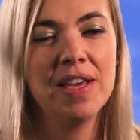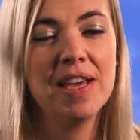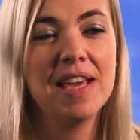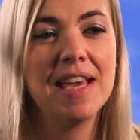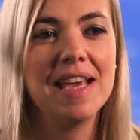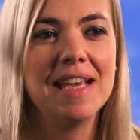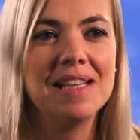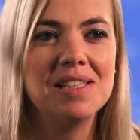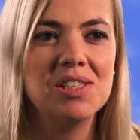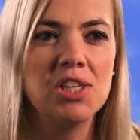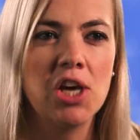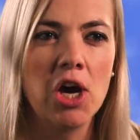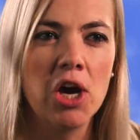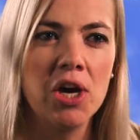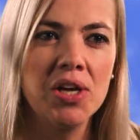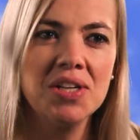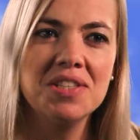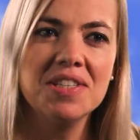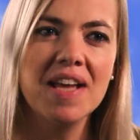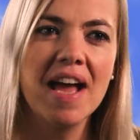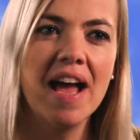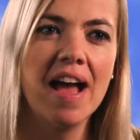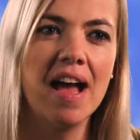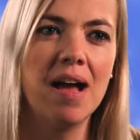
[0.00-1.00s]
is going
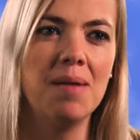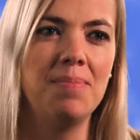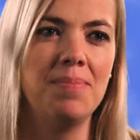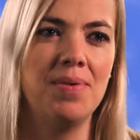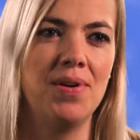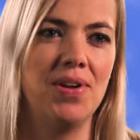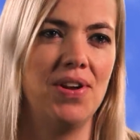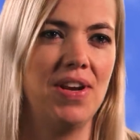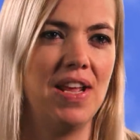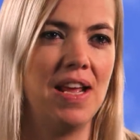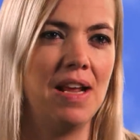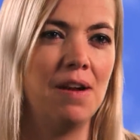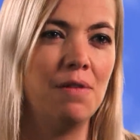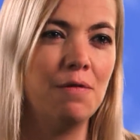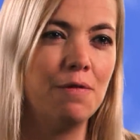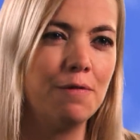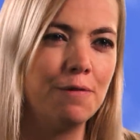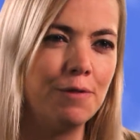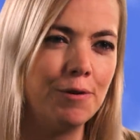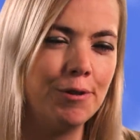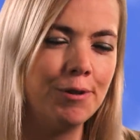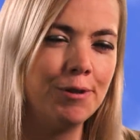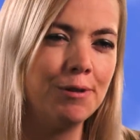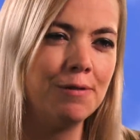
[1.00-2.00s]
to happen in
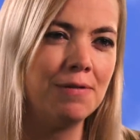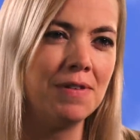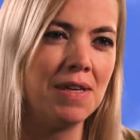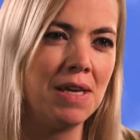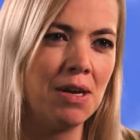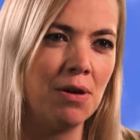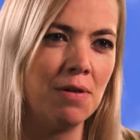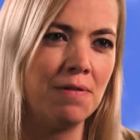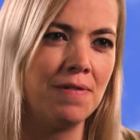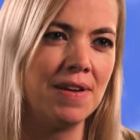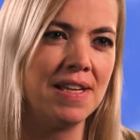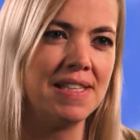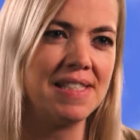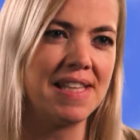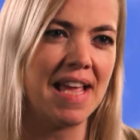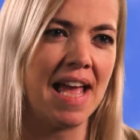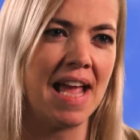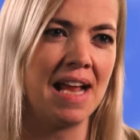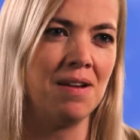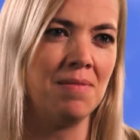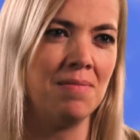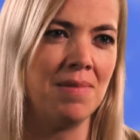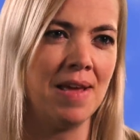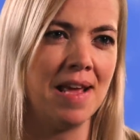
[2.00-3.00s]
full view of his
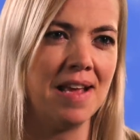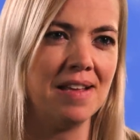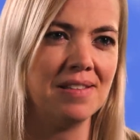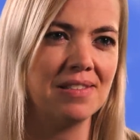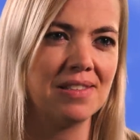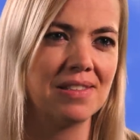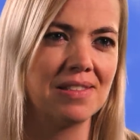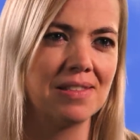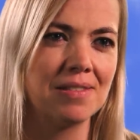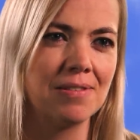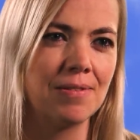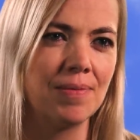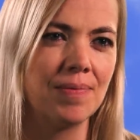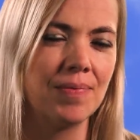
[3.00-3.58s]
enemies.